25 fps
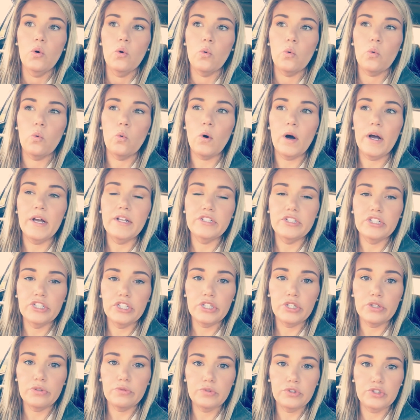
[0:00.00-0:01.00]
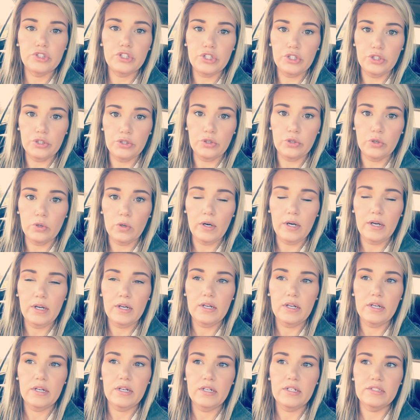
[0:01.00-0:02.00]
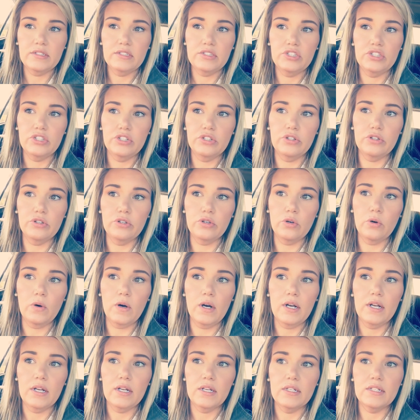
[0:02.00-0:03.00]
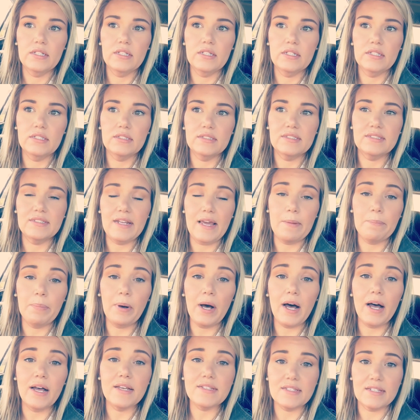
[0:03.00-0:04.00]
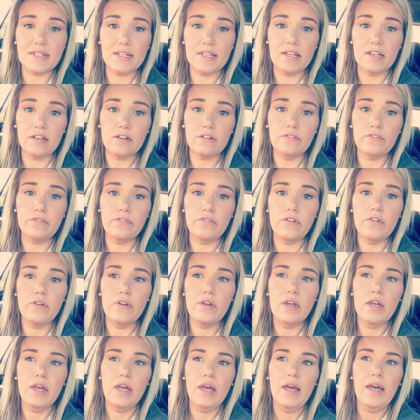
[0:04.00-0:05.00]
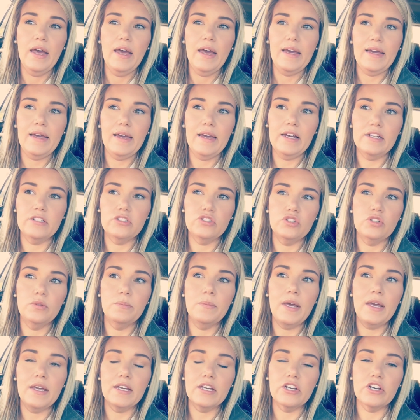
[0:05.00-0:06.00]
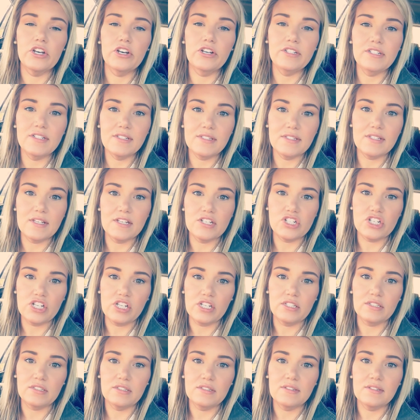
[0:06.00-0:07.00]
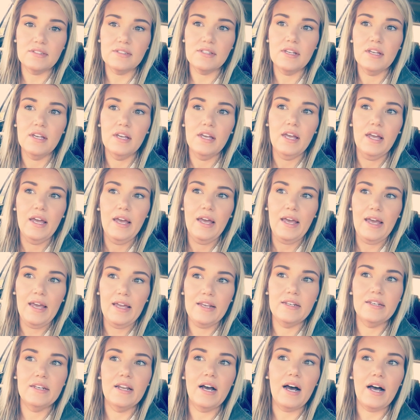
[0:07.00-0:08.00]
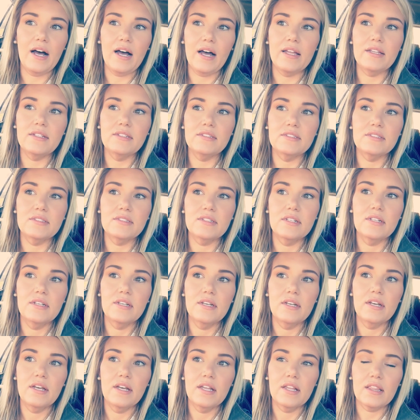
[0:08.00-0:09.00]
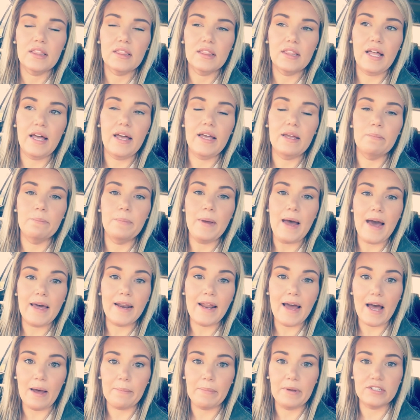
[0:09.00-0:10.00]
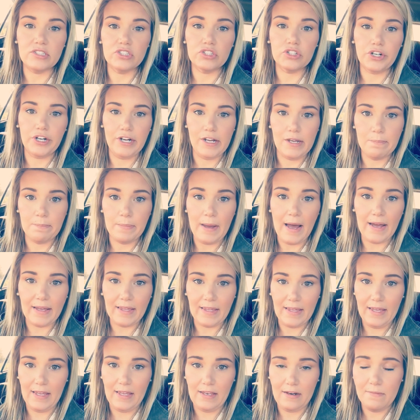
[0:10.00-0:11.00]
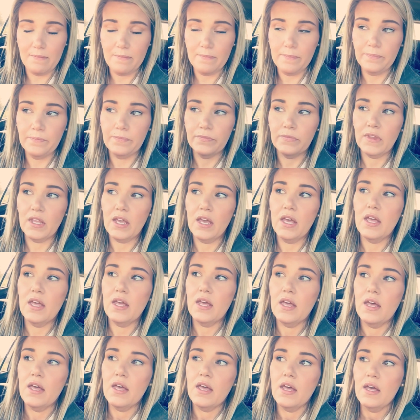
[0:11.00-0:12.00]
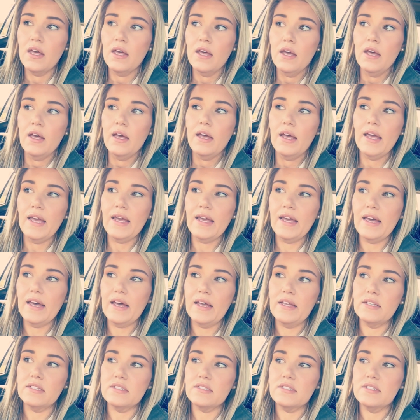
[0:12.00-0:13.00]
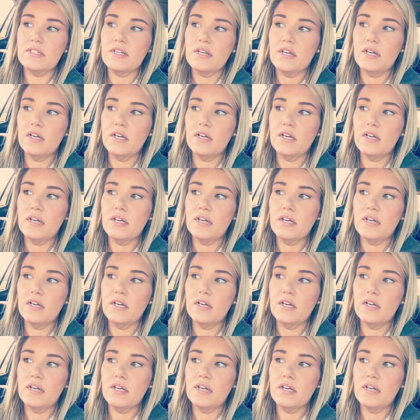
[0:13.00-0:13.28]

what do you do to stay positive and to make good decisions and not let bad habits creep back in? And